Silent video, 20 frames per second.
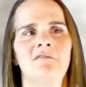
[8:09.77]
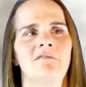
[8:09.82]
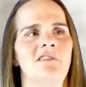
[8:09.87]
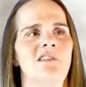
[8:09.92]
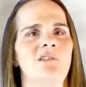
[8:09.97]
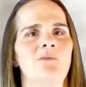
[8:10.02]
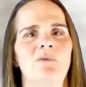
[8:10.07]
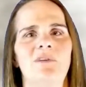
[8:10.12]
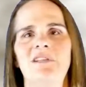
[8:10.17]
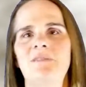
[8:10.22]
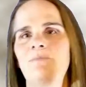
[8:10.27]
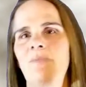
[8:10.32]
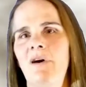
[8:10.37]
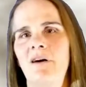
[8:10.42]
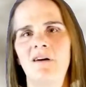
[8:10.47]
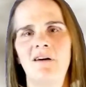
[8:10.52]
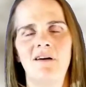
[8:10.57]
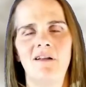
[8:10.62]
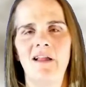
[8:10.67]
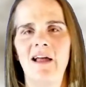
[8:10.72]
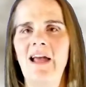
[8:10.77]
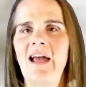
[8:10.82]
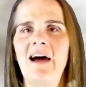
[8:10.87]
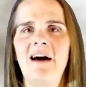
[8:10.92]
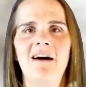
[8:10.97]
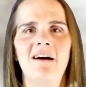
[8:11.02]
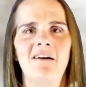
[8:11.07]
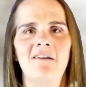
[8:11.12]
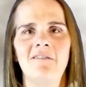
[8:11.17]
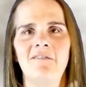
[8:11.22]
Swiss ball, I
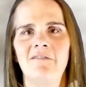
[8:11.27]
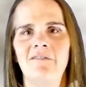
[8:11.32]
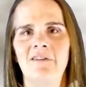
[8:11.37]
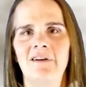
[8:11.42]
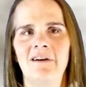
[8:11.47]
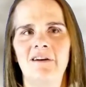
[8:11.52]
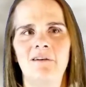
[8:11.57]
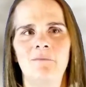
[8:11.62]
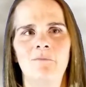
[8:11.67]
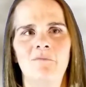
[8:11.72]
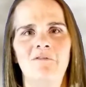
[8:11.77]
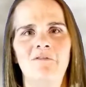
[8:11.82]
have um,